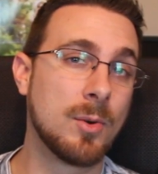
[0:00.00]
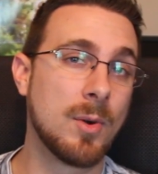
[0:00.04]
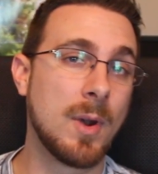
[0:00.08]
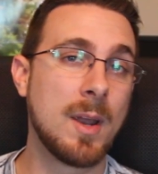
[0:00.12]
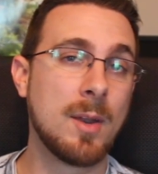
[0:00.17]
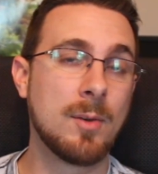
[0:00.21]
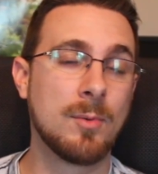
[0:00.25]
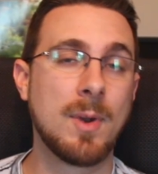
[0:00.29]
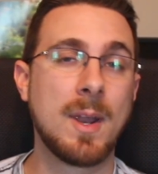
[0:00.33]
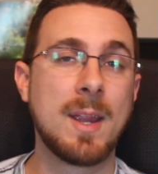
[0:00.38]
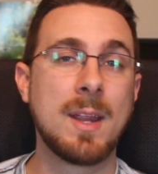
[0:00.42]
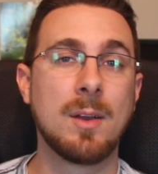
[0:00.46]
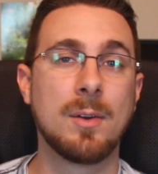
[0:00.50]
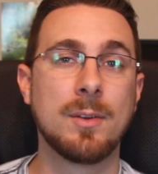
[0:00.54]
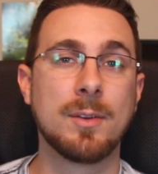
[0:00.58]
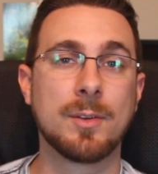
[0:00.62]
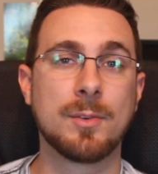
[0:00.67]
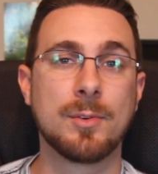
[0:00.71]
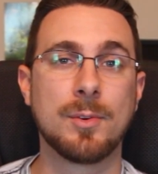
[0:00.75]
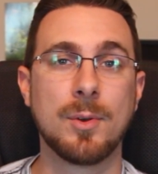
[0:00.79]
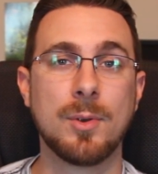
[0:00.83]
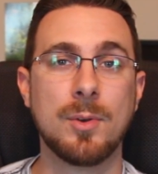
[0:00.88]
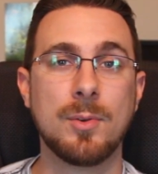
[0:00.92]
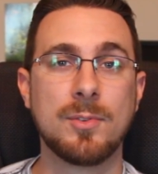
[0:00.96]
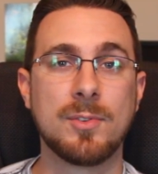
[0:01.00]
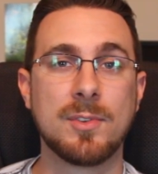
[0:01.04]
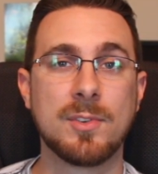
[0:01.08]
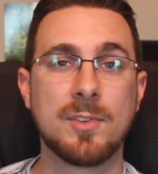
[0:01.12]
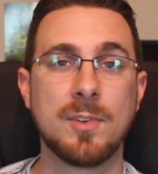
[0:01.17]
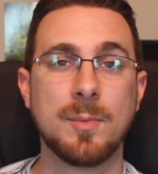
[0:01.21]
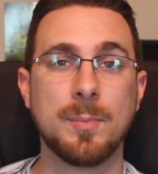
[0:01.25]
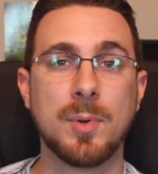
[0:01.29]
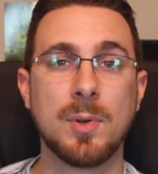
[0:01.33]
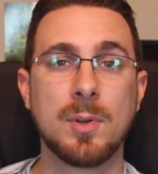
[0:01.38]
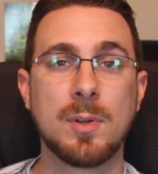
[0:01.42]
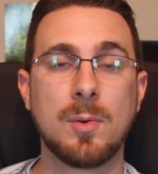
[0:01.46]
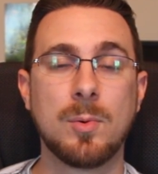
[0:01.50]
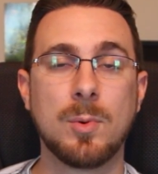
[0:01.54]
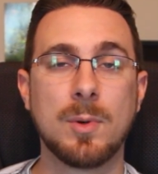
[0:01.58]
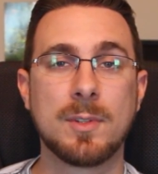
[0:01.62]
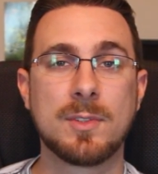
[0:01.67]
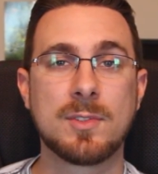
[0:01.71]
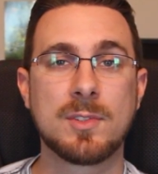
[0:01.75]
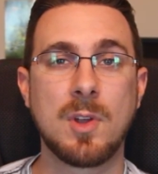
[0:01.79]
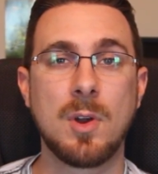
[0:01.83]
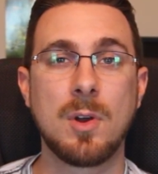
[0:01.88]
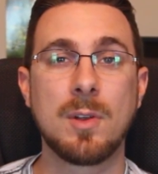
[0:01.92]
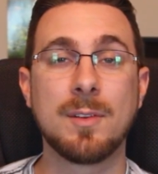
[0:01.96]
great rate on a cruise is to book
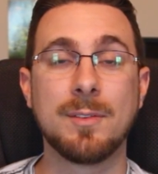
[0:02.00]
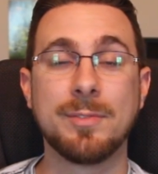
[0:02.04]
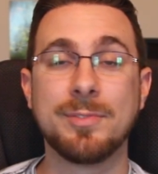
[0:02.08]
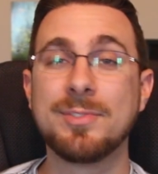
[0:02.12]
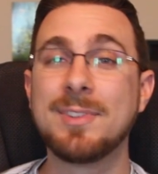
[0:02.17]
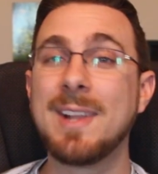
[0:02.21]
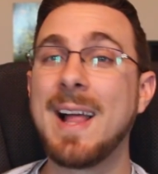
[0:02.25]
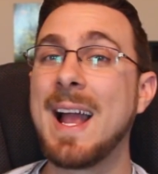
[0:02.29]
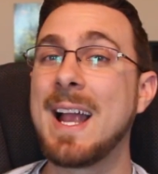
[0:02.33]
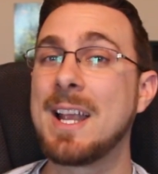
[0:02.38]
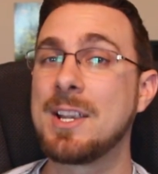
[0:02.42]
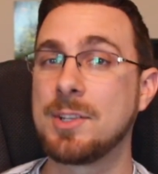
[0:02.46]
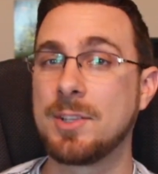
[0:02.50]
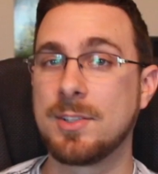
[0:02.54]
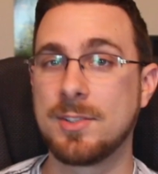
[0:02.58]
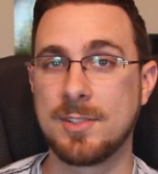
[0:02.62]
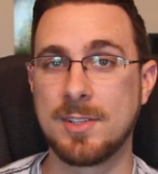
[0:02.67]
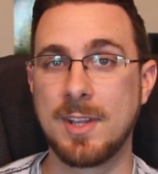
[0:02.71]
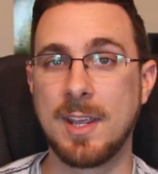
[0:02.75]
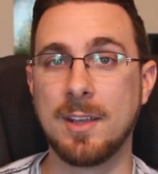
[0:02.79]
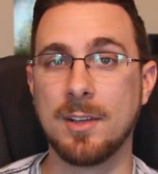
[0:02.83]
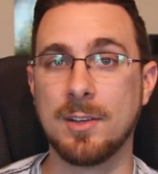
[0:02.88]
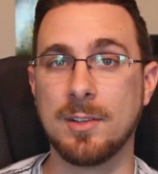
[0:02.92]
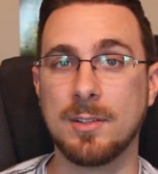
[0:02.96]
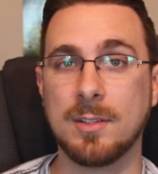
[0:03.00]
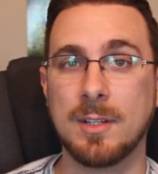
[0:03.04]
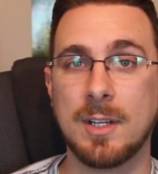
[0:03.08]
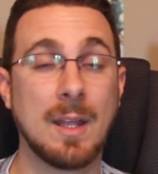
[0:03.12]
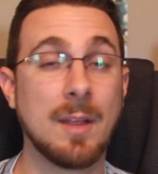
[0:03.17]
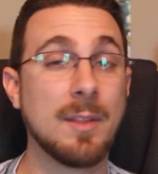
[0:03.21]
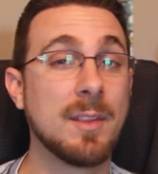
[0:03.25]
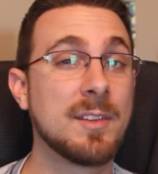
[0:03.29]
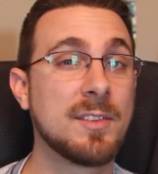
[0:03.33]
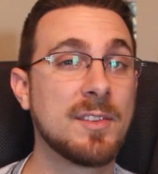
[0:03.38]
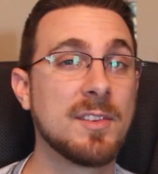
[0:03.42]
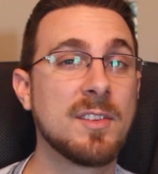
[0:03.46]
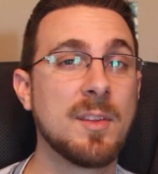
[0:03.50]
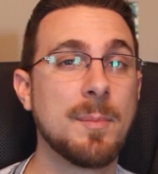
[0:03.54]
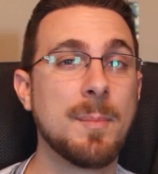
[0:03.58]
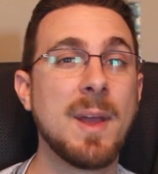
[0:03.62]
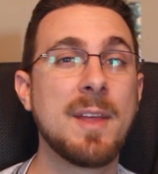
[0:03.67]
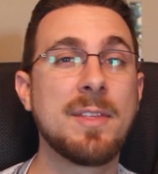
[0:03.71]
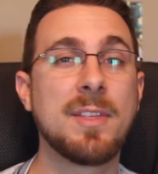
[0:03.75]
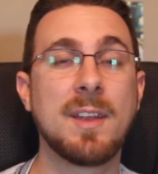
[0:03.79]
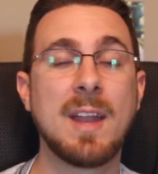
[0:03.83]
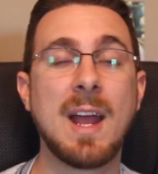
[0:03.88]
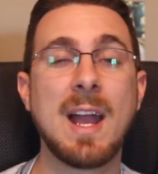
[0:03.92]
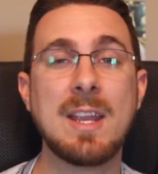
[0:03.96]
what's called a flash sale. Now, this is the
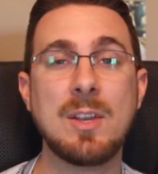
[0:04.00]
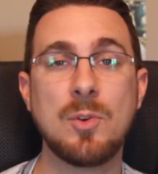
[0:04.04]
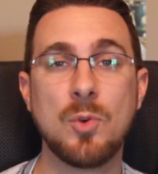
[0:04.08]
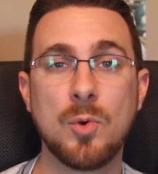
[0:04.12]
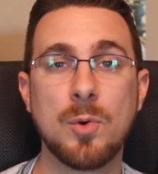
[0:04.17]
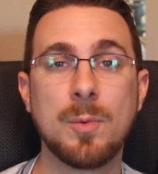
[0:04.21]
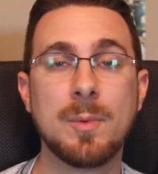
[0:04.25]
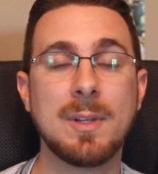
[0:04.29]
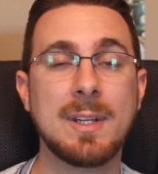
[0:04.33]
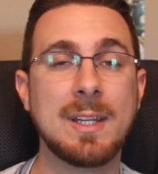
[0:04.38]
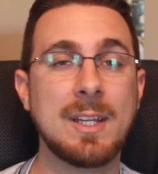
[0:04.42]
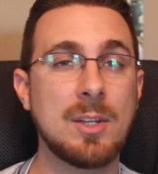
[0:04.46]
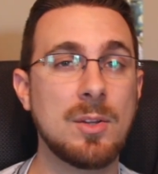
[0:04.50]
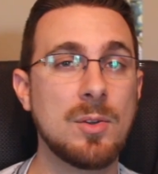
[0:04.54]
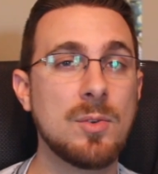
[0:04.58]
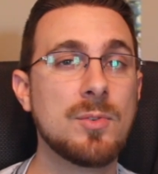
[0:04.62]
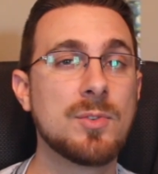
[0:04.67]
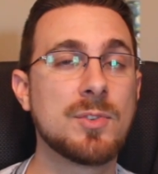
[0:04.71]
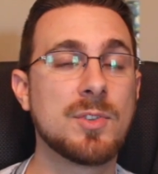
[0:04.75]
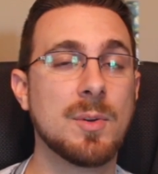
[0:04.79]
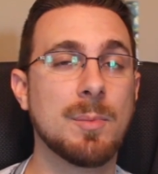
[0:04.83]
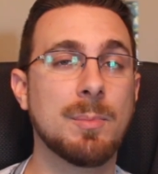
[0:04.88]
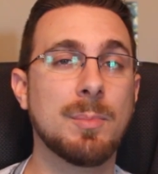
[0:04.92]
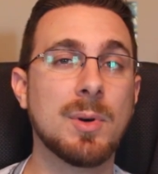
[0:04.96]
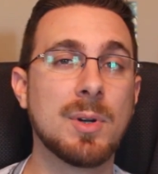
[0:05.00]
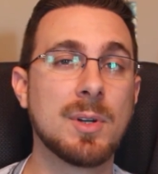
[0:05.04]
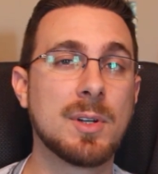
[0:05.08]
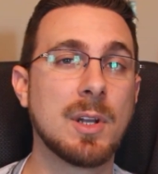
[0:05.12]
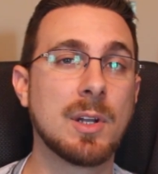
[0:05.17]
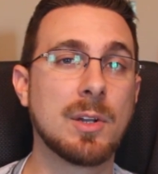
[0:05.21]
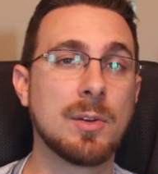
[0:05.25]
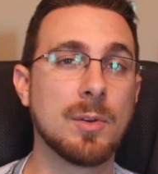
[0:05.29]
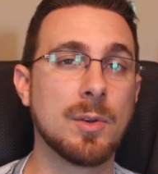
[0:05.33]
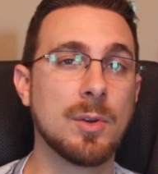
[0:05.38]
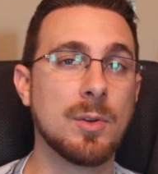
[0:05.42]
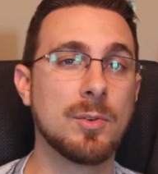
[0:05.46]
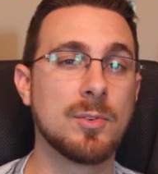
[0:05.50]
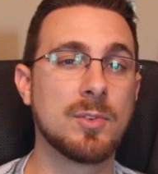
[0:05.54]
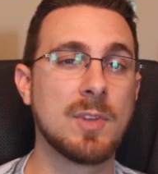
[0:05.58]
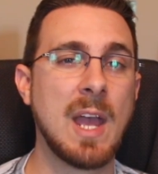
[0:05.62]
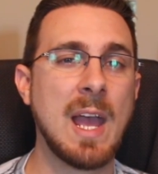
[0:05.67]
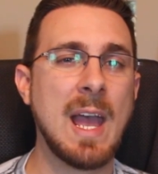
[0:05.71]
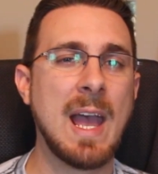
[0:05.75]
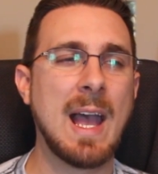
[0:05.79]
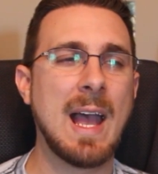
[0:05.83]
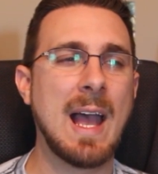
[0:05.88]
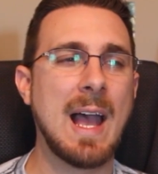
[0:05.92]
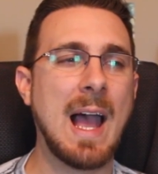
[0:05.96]
method I normally use to book a cruise.
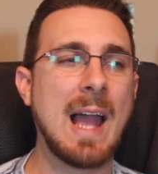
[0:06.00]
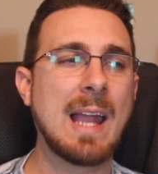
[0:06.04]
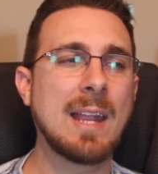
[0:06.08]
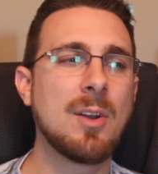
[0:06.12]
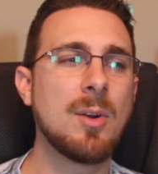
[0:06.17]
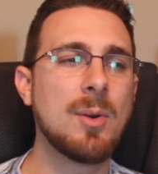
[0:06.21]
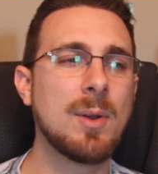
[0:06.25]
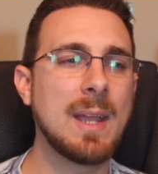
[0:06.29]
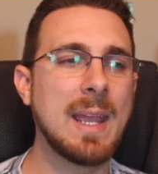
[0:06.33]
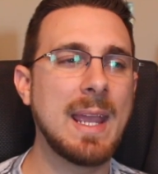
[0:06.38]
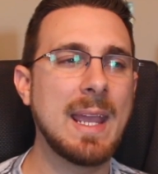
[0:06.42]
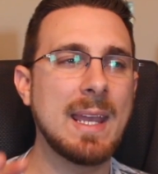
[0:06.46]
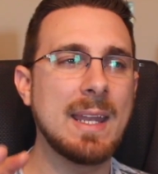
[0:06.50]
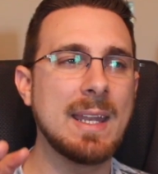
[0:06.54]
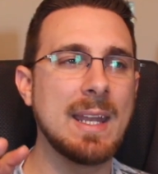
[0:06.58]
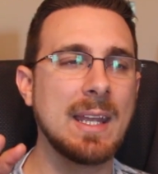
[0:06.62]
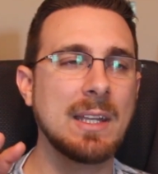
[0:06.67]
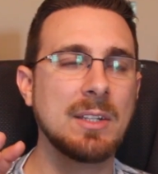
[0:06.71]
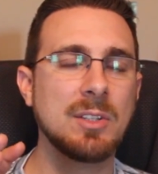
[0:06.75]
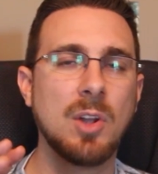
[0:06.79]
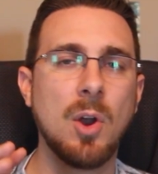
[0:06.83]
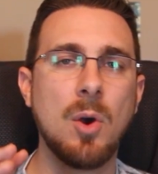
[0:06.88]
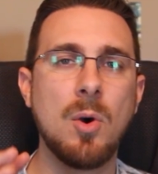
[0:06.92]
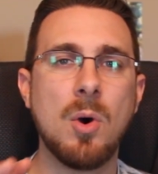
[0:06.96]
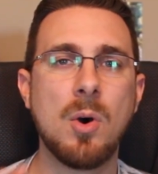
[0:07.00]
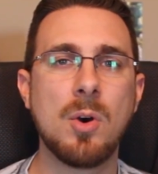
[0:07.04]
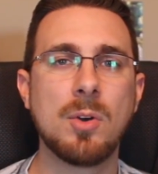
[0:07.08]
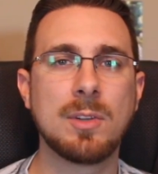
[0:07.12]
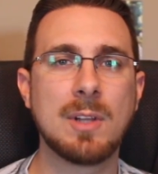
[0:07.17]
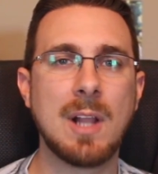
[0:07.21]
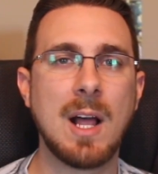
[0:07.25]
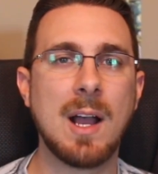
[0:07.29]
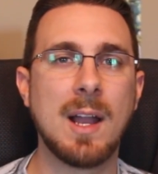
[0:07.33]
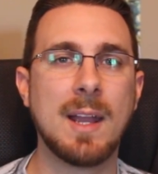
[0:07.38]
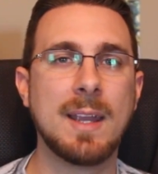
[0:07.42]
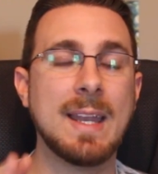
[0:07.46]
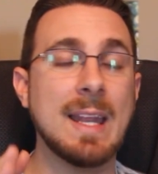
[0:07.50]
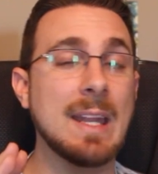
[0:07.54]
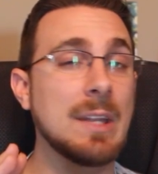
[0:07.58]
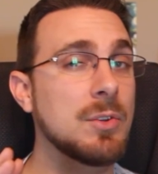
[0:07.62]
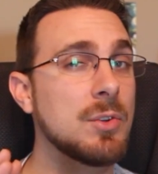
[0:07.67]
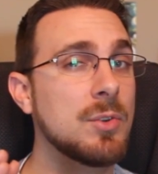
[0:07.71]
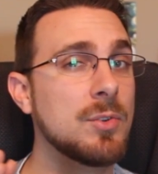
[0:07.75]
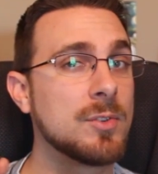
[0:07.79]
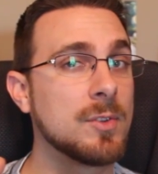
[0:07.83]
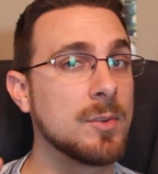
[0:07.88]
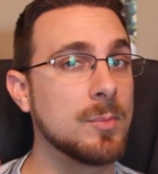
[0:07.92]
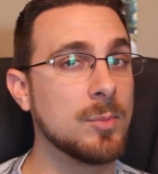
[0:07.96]
I go ahead and go online and
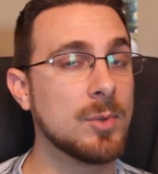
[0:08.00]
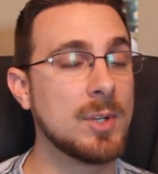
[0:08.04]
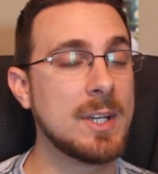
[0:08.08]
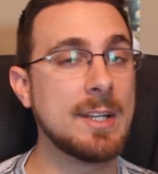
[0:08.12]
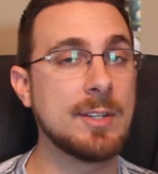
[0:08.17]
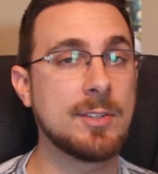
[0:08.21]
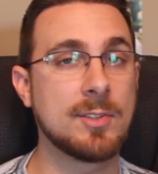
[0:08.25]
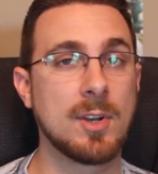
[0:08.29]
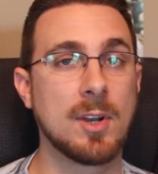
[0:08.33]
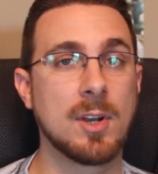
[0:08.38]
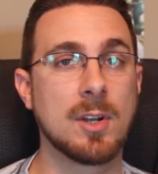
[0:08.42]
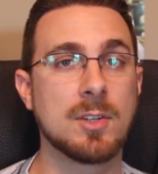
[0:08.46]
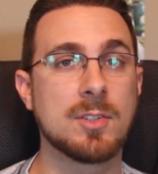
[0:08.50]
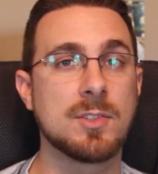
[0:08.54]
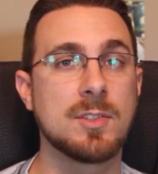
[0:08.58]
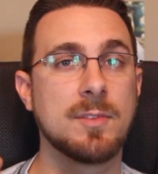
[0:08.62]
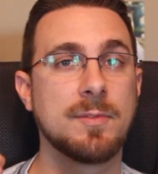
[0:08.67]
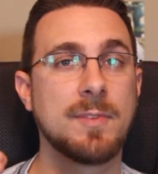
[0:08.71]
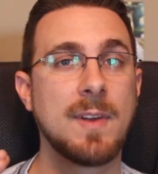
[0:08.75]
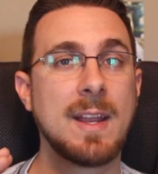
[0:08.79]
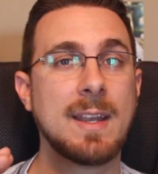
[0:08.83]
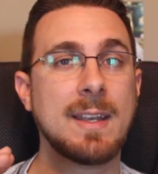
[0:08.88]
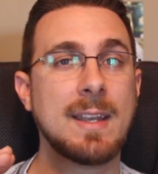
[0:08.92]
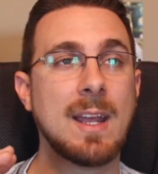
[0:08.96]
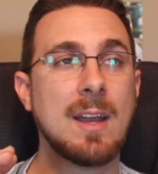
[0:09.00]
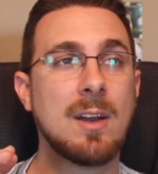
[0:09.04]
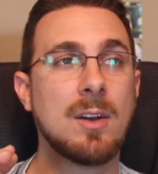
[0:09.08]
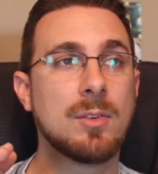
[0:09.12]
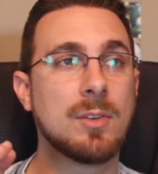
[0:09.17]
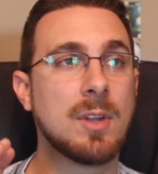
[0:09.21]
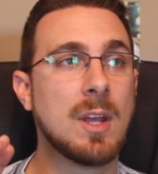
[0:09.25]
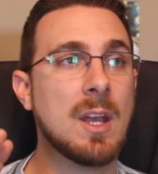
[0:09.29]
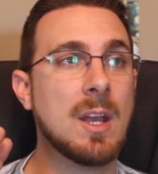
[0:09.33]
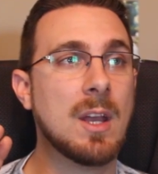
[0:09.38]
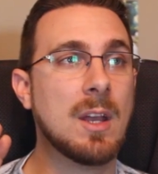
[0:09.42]
do some research to find out